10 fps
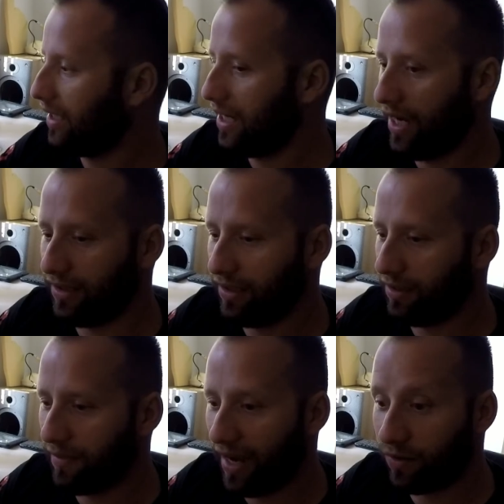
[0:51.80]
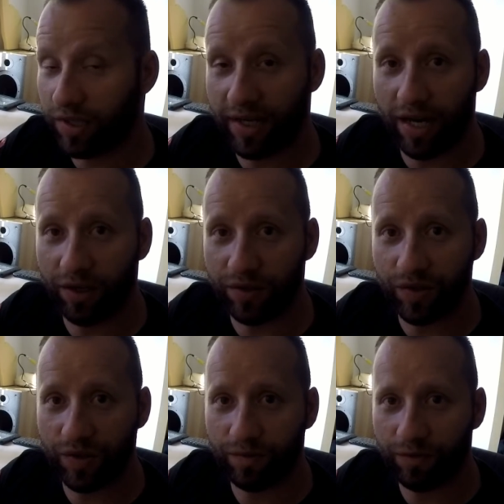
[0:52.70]
and the acoustic
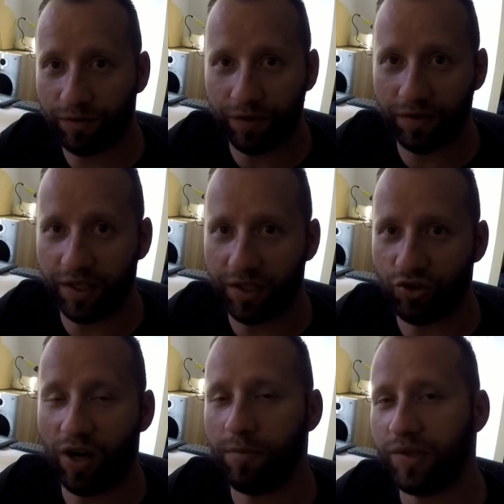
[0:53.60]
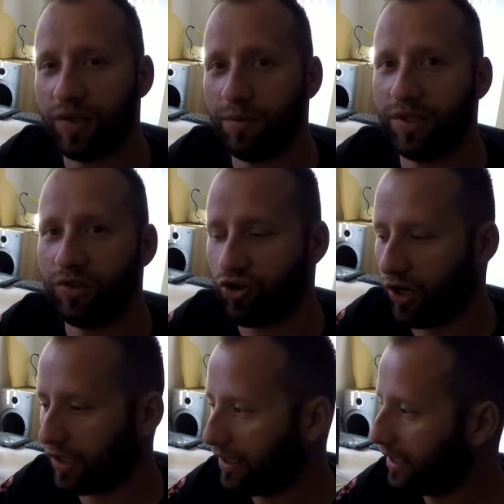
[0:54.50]
elegance 15-inch IB subs in the trunk.